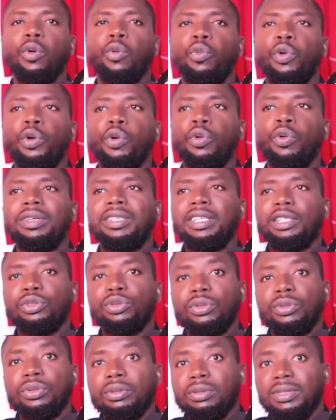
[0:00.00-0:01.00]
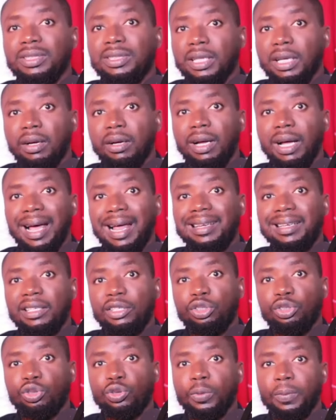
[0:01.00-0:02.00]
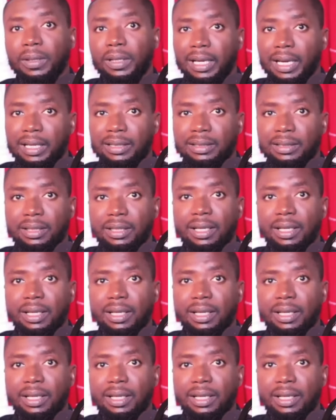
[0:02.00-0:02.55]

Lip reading: we will need to sell at least two players.